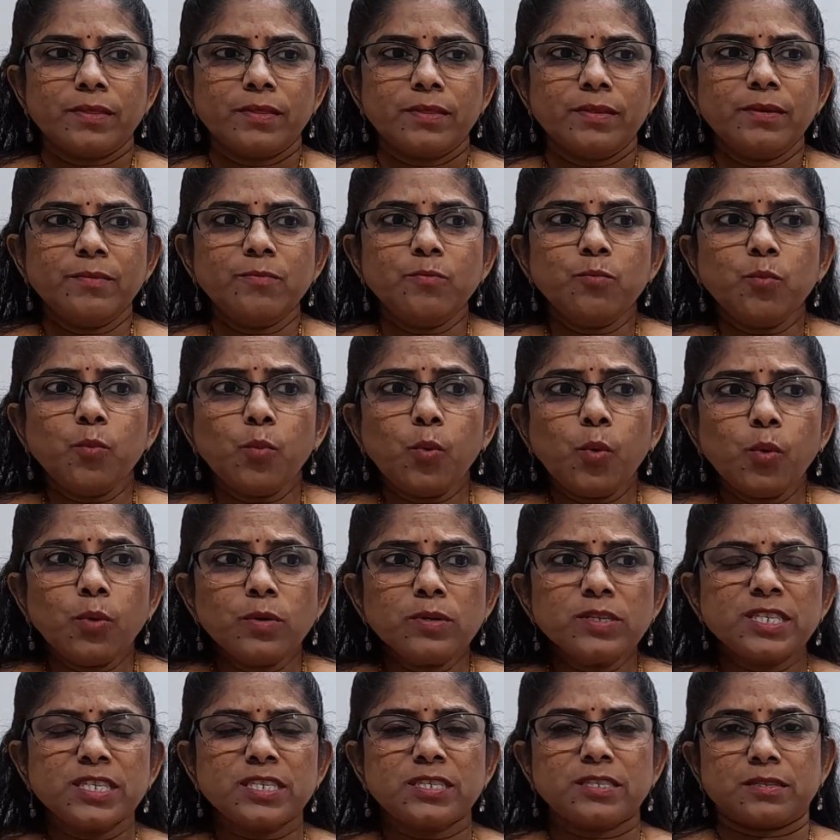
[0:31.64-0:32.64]
the
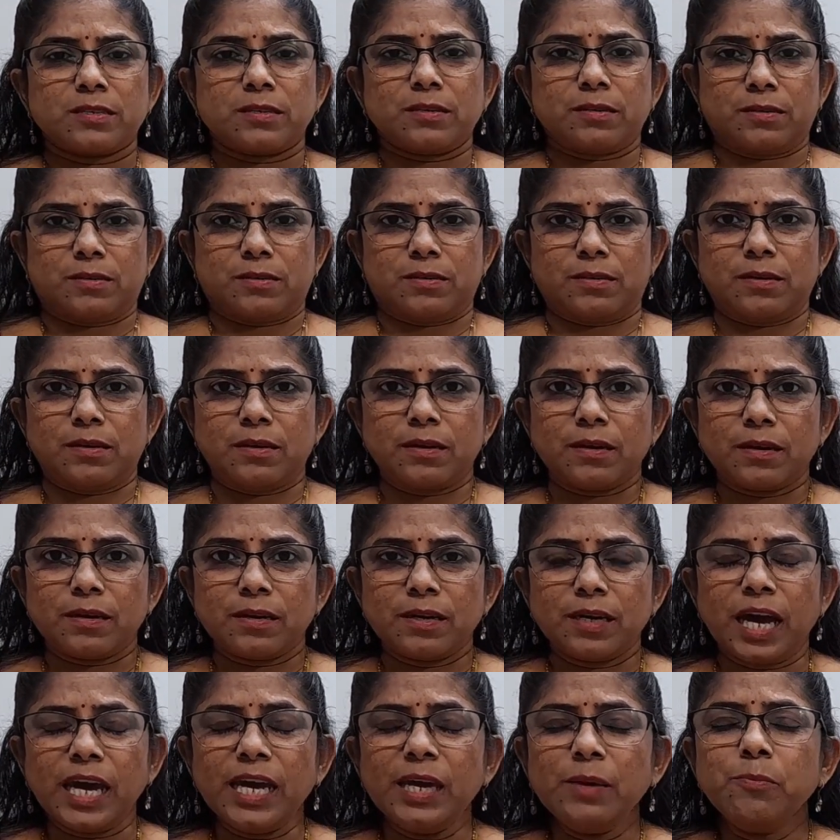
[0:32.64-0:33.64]
most
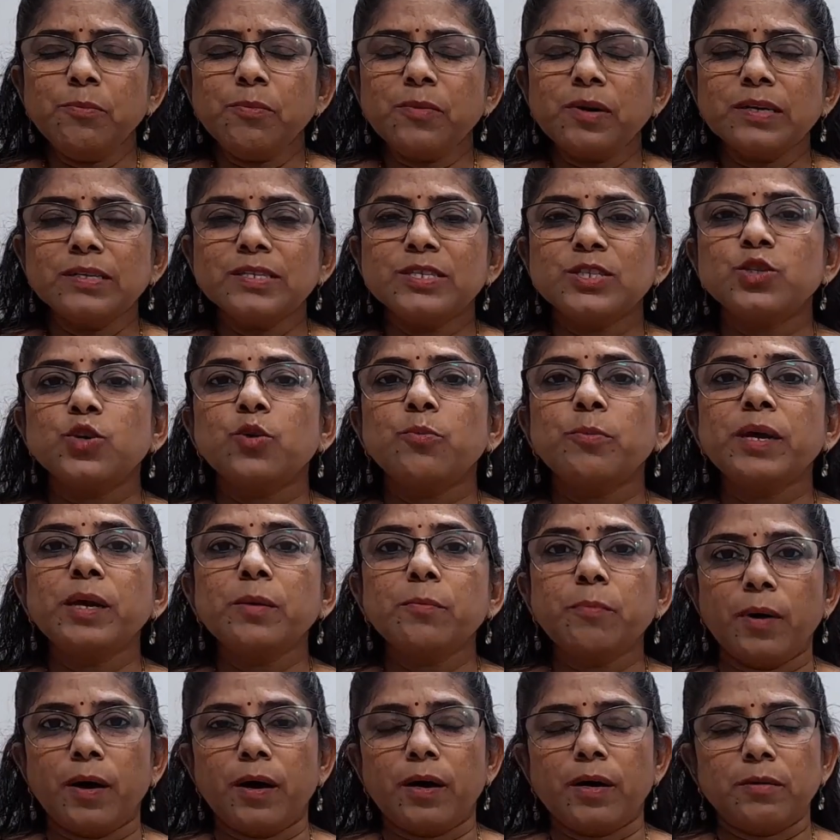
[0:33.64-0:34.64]
time consuming
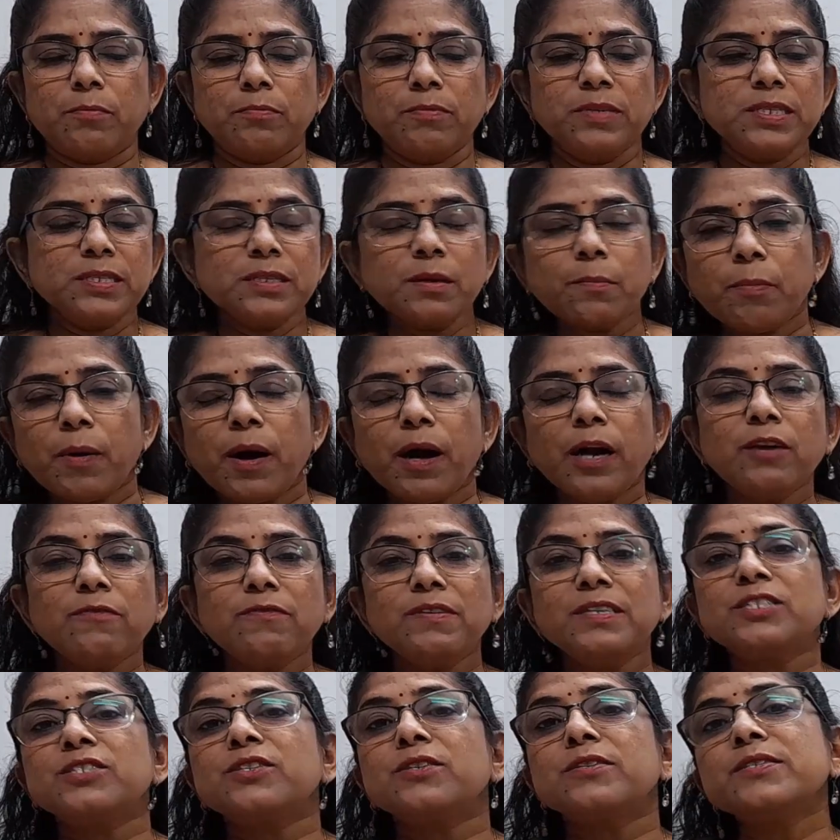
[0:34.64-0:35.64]
part, means the part
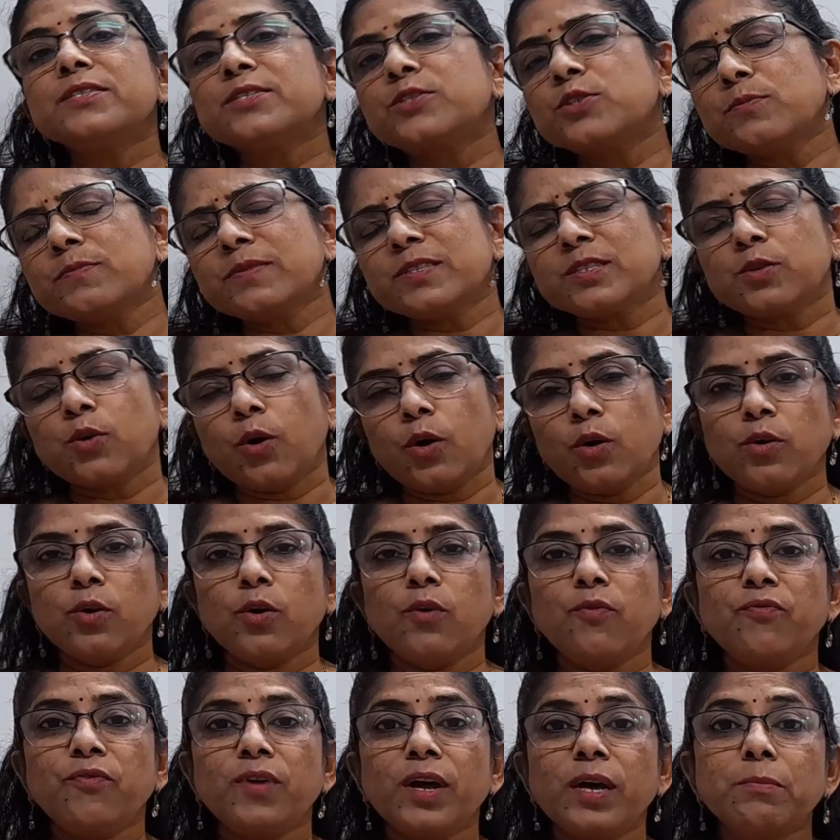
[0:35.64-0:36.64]
which consumes lot
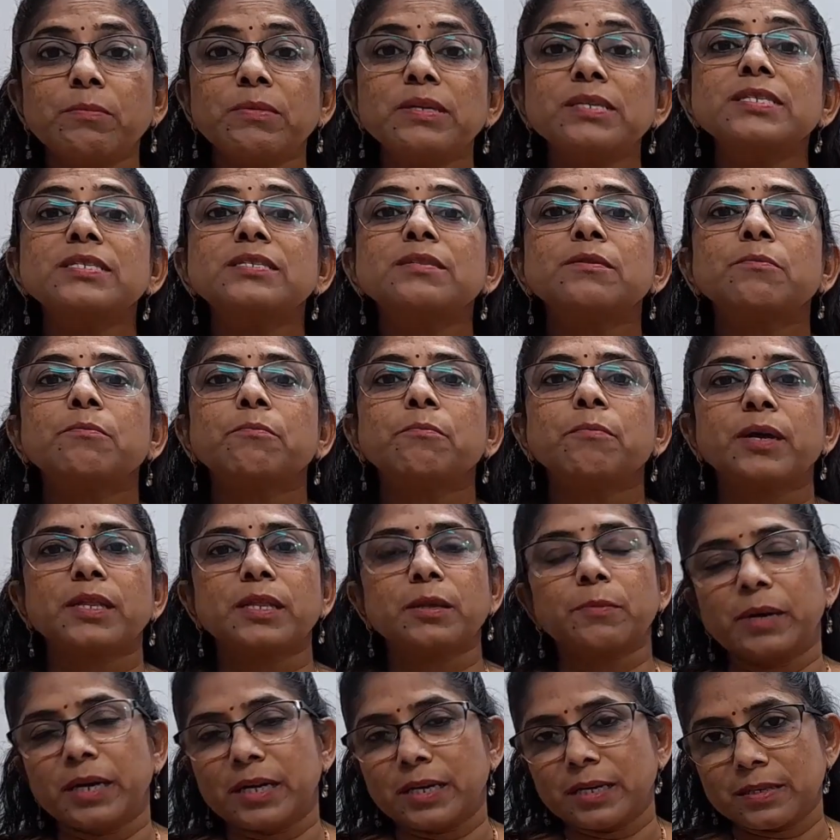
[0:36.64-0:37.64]
of time, is
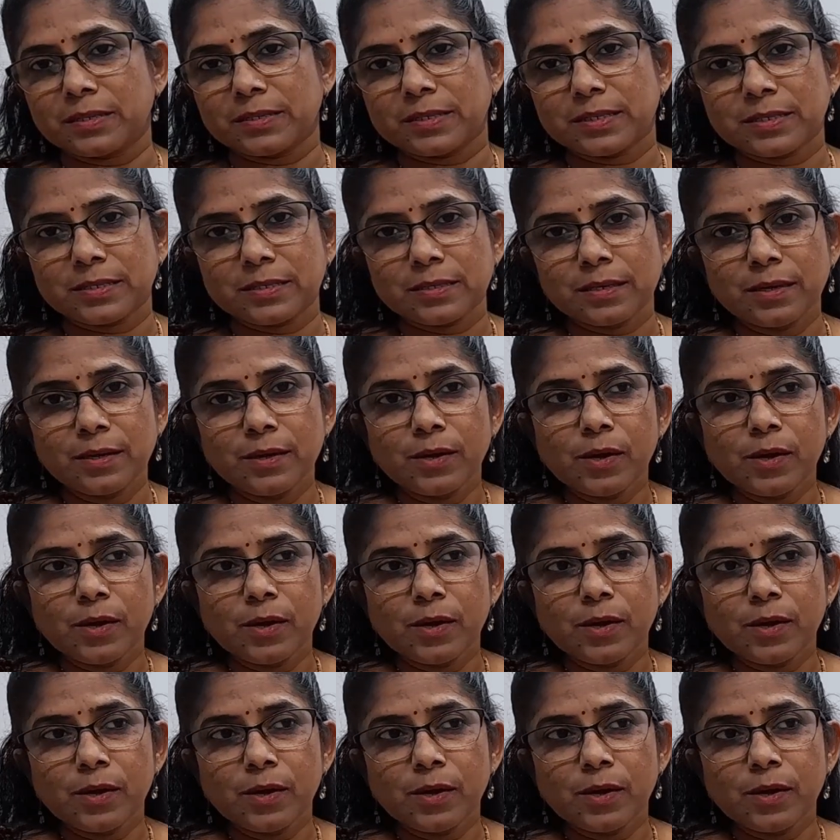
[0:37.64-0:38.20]
mathematics.